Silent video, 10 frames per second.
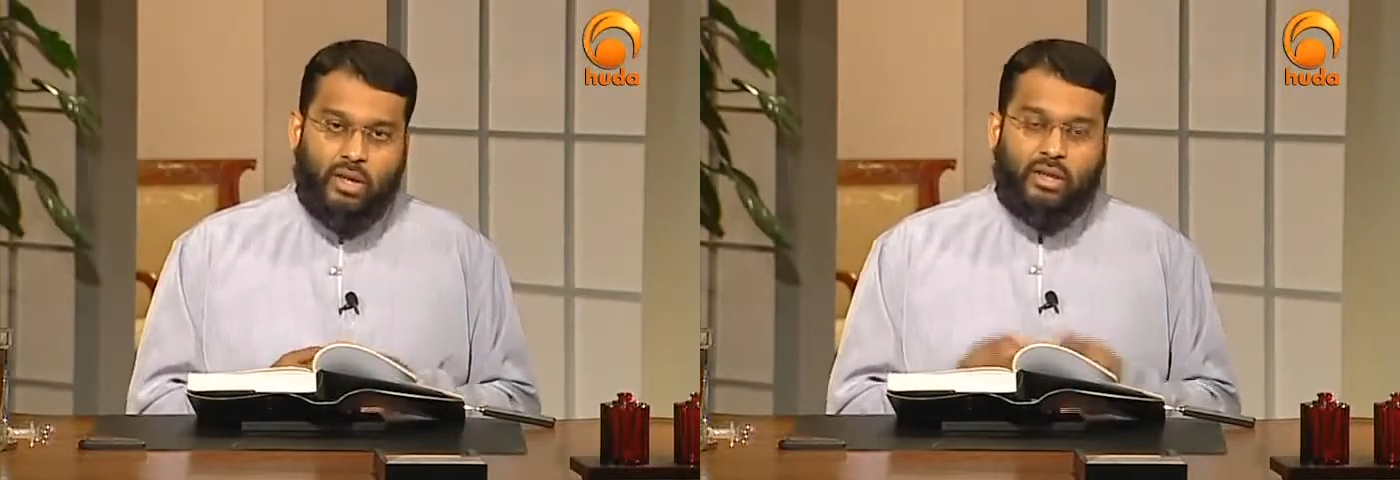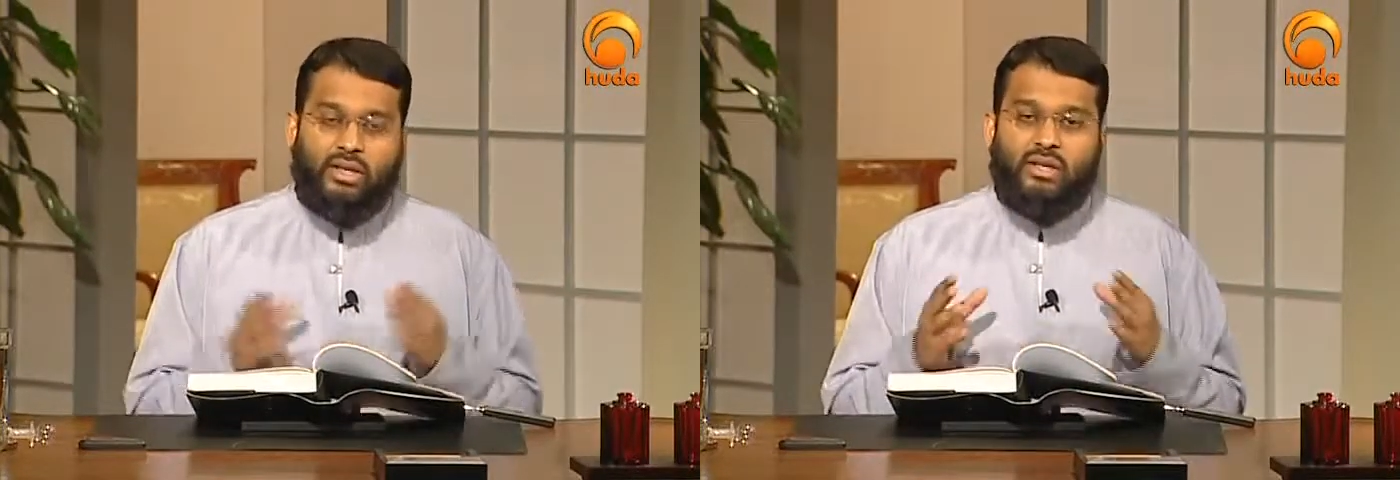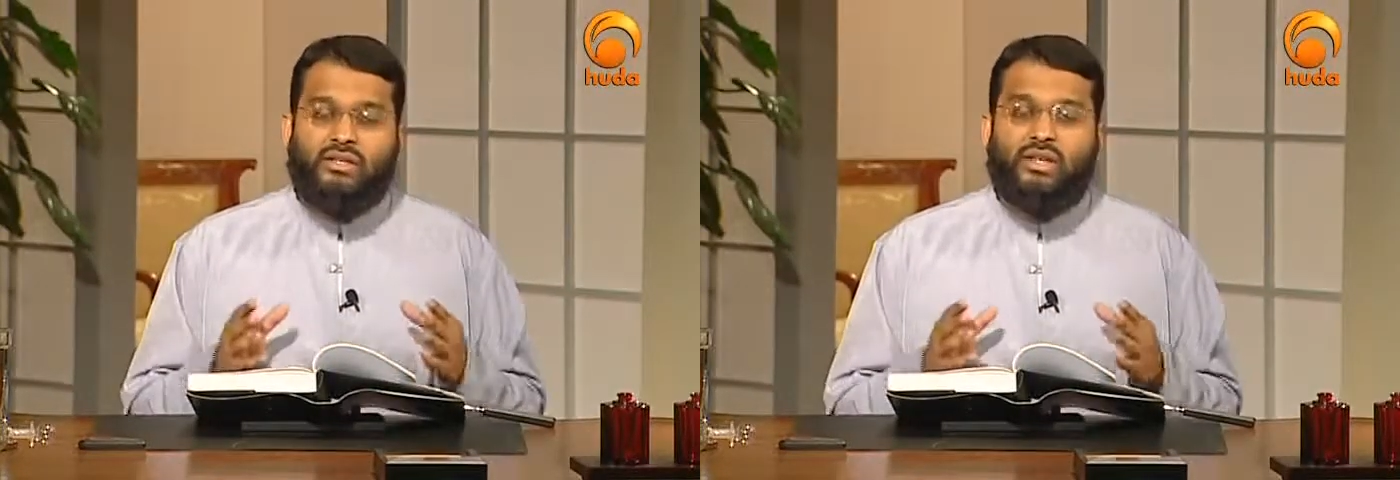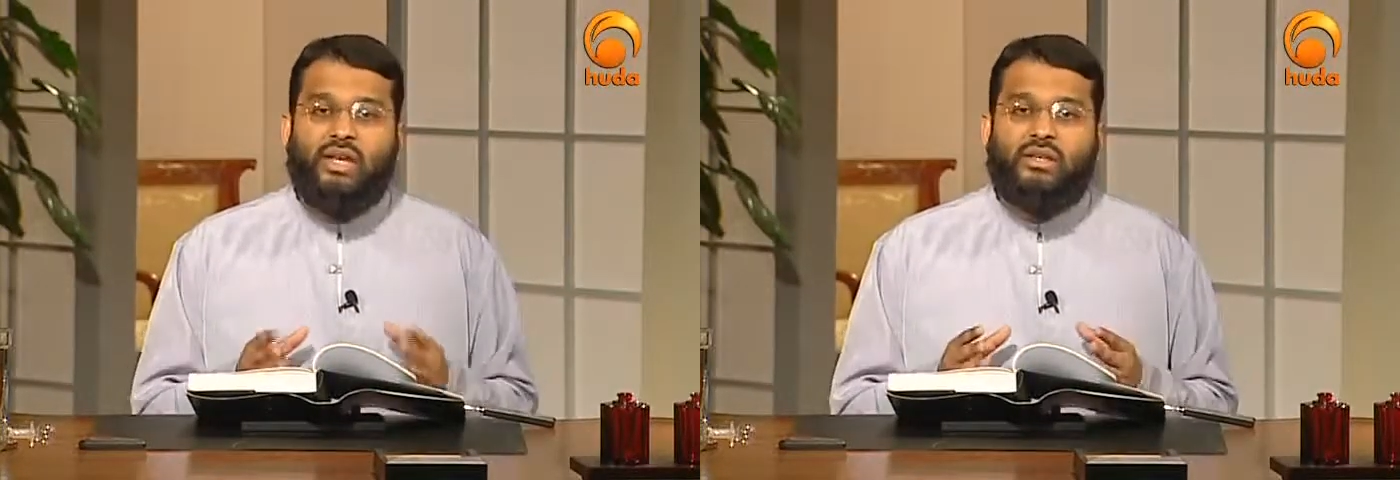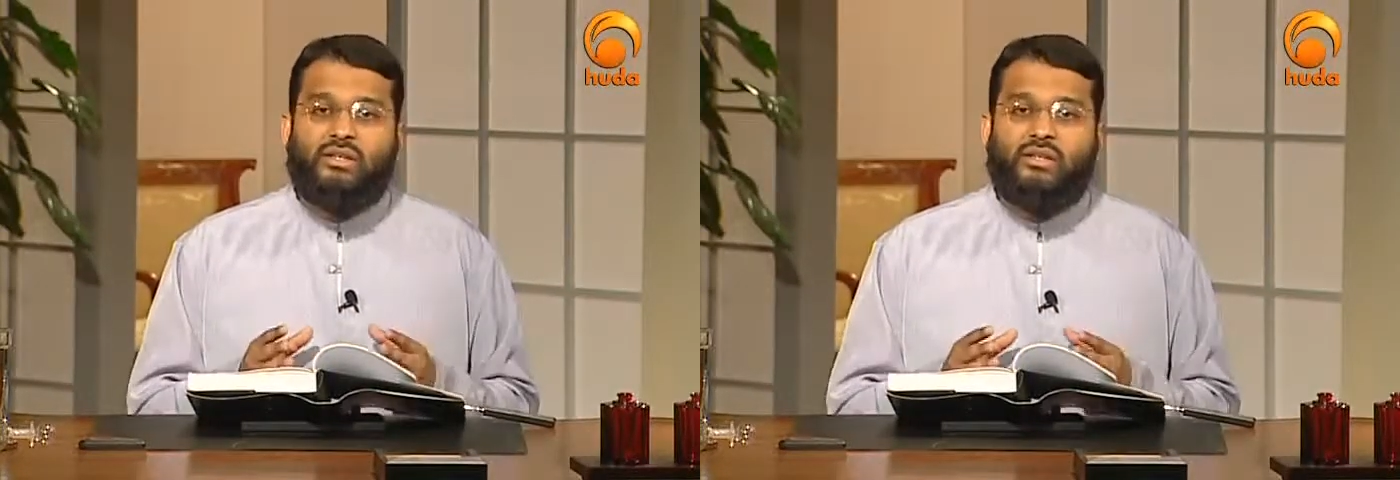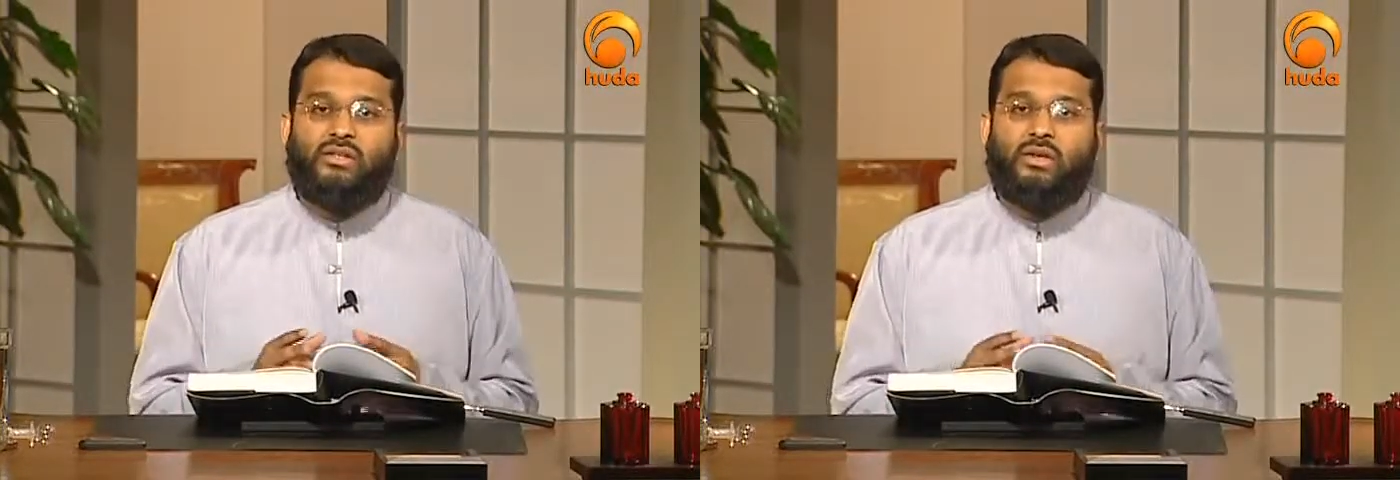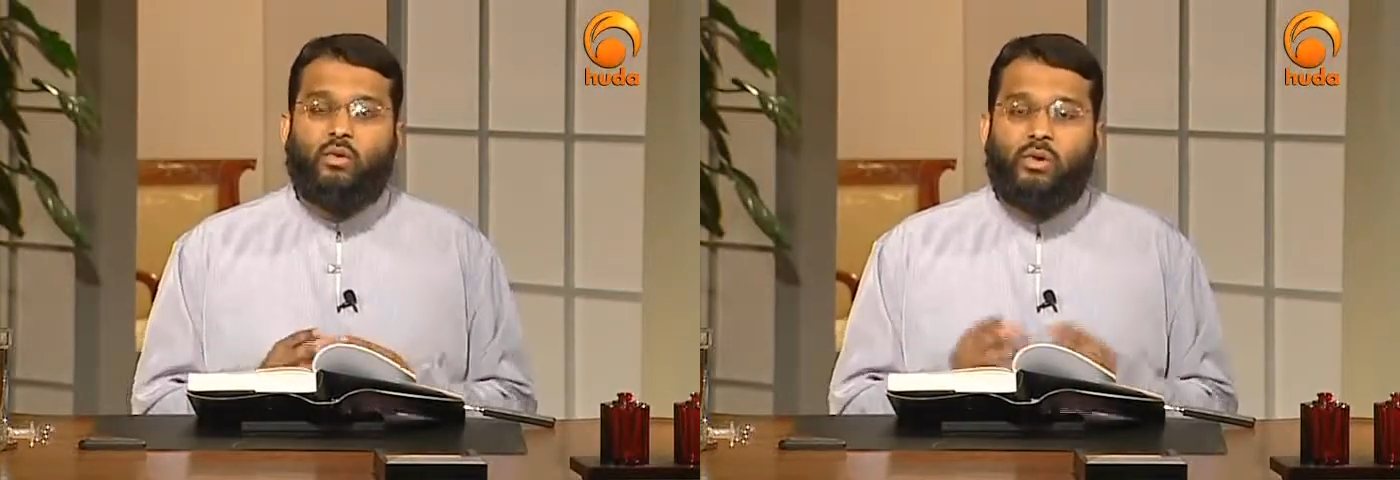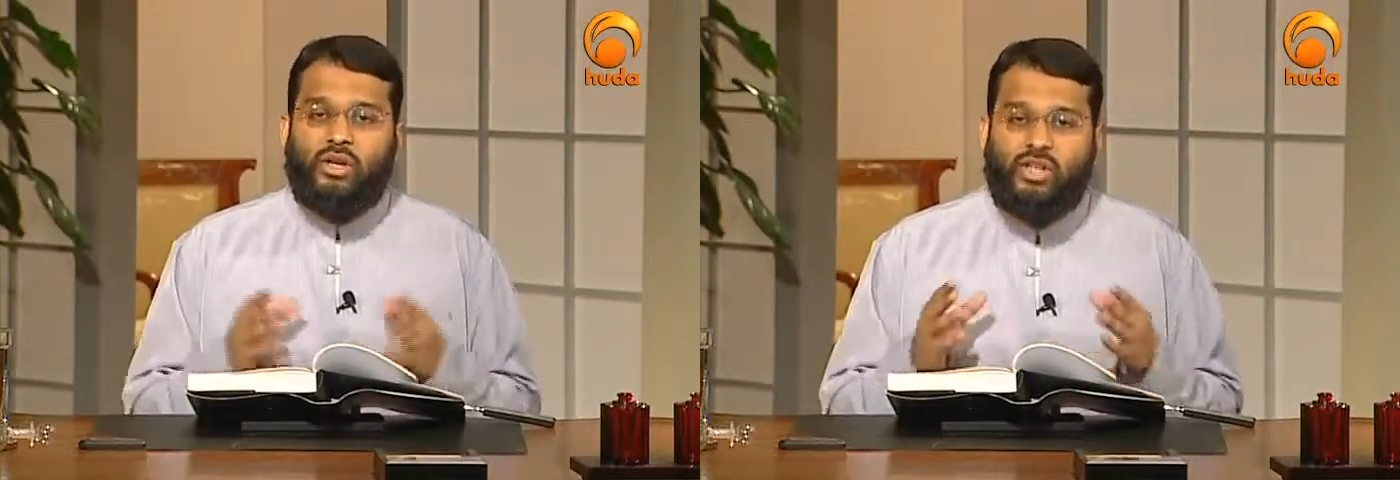these sciences
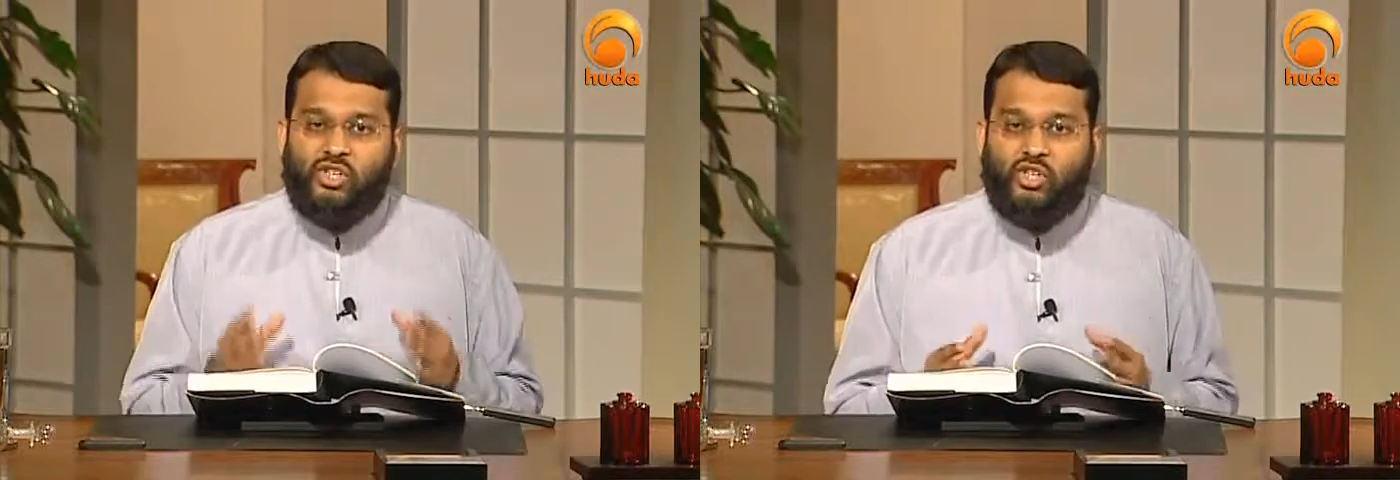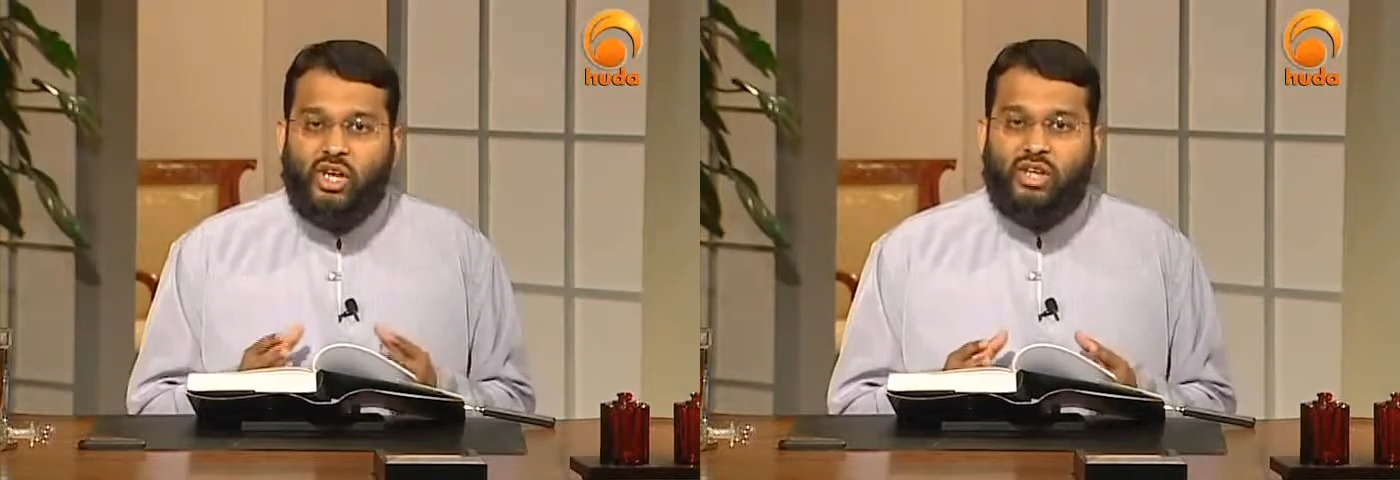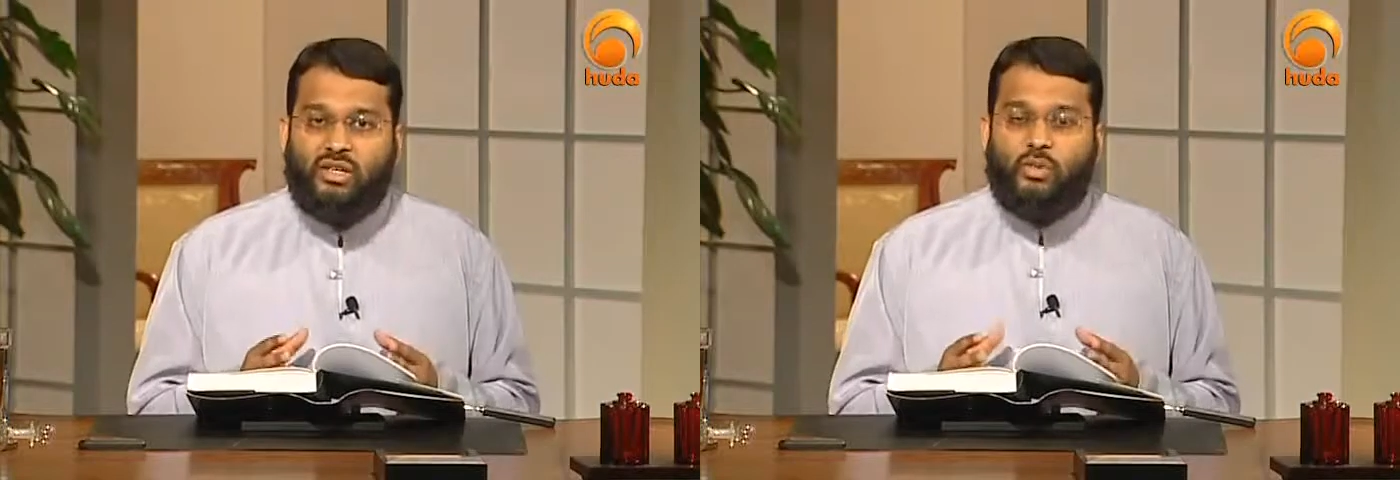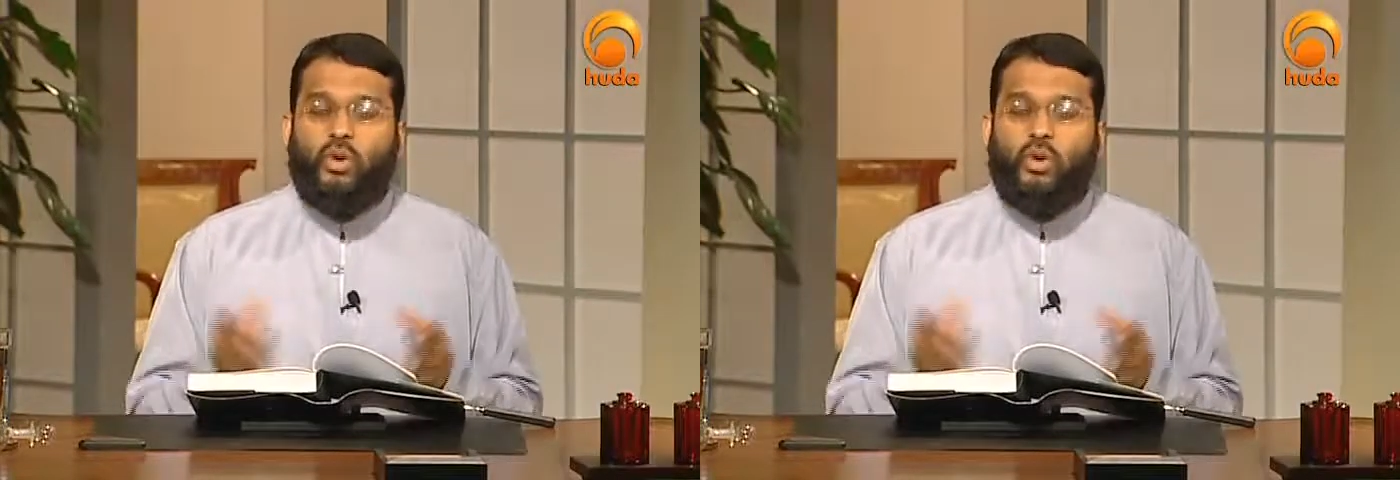were initiated